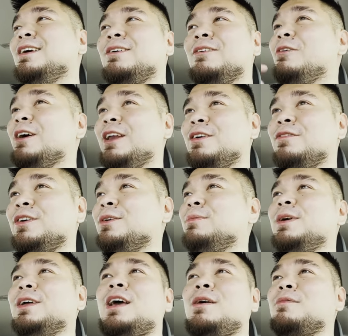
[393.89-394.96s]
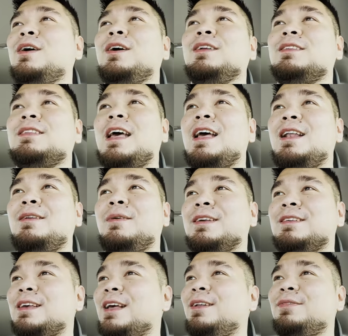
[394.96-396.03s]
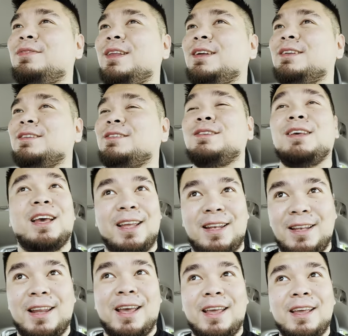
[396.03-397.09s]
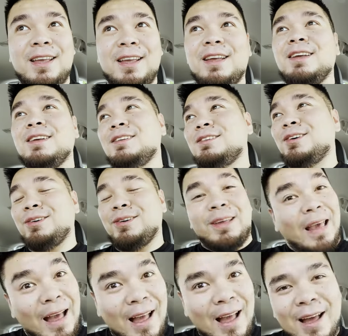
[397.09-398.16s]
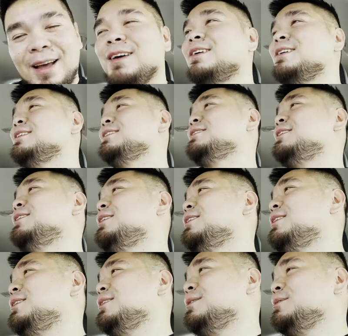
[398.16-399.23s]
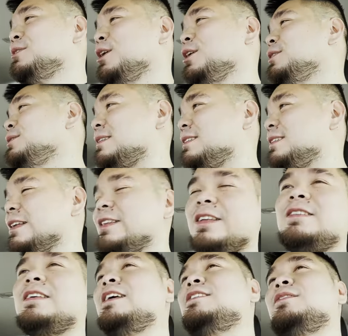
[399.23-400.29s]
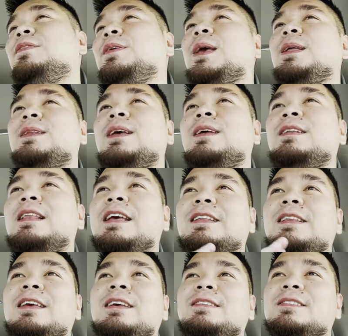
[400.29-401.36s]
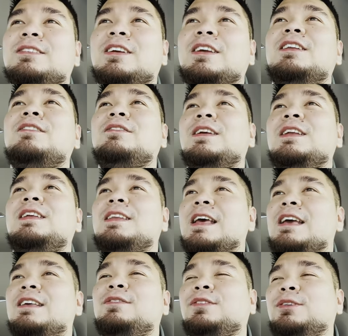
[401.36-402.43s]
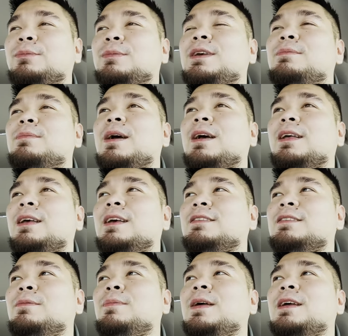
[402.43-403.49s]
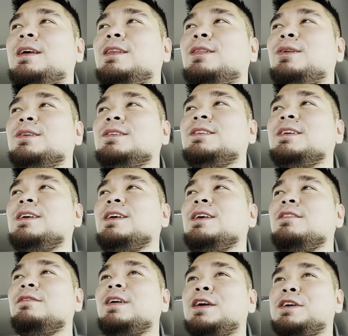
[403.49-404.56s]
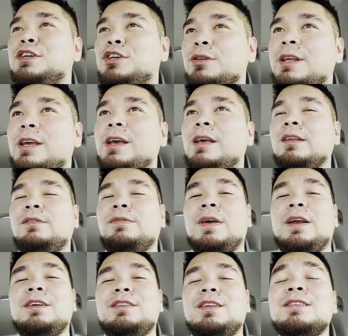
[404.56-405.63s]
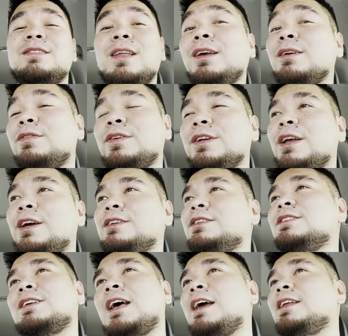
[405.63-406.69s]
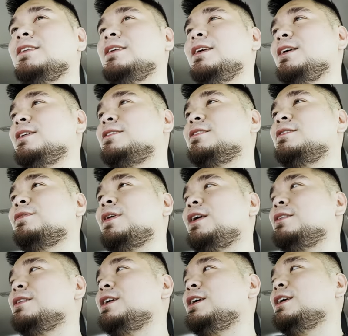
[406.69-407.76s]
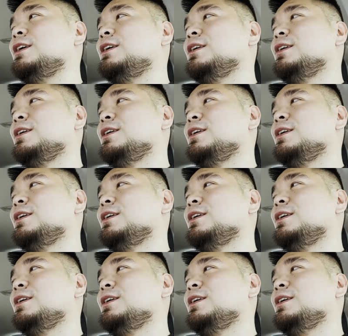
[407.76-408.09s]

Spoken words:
whatever, but I'm gonna tell myself that it's Hyundai. So yeah. So yun, the designs of Hyundai lately, it's really, really nice for me. Kasi parang it looks very unique. It's very distinct for their design. It's very